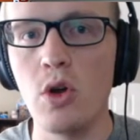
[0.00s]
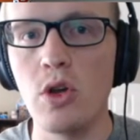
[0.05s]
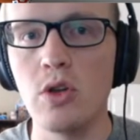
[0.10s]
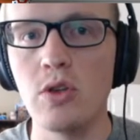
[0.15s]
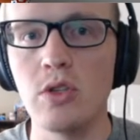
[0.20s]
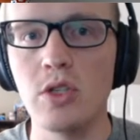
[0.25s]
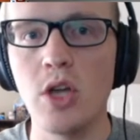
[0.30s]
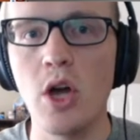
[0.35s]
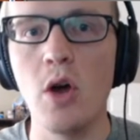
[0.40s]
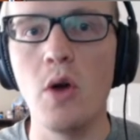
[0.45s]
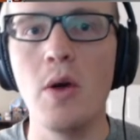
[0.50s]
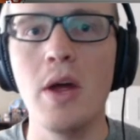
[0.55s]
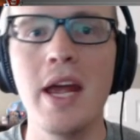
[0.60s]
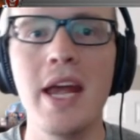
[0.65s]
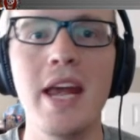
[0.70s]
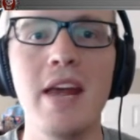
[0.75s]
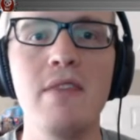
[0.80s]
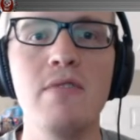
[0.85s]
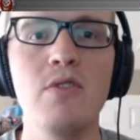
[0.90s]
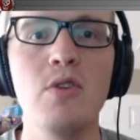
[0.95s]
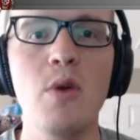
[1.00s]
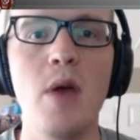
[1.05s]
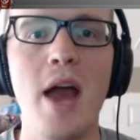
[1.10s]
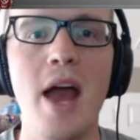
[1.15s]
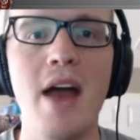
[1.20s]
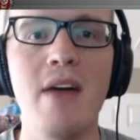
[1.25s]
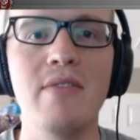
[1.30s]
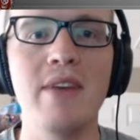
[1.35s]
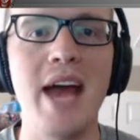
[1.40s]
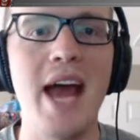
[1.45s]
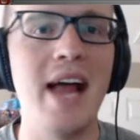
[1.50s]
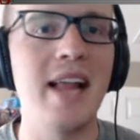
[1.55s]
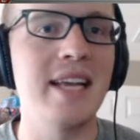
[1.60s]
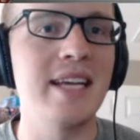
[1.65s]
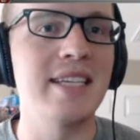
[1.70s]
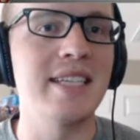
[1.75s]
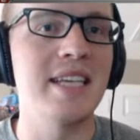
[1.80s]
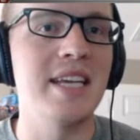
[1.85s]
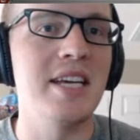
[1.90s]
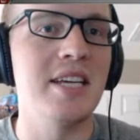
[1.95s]
So if you have
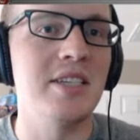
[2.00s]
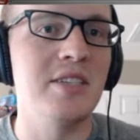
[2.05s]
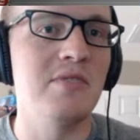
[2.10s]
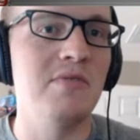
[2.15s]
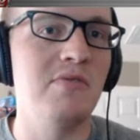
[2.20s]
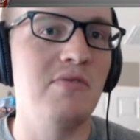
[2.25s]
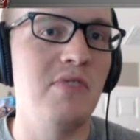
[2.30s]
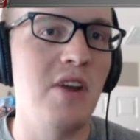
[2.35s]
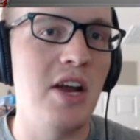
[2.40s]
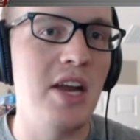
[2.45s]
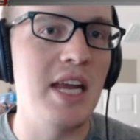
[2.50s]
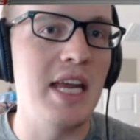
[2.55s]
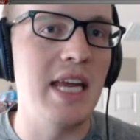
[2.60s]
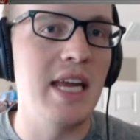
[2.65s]
Alex is funny,